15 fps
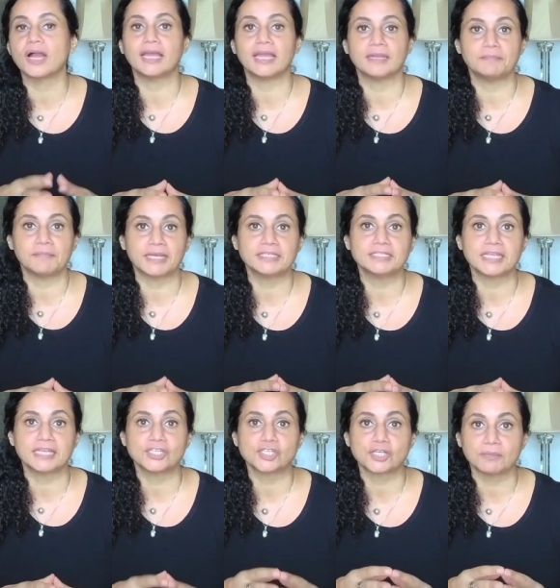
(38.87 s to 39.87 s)
and
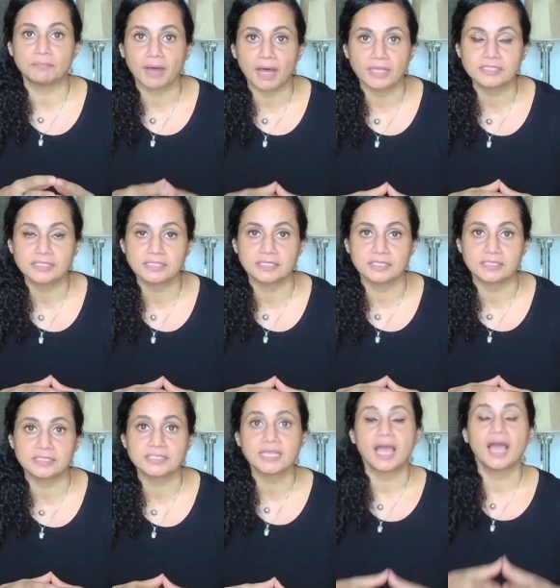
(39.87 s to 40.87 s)
meditation masters,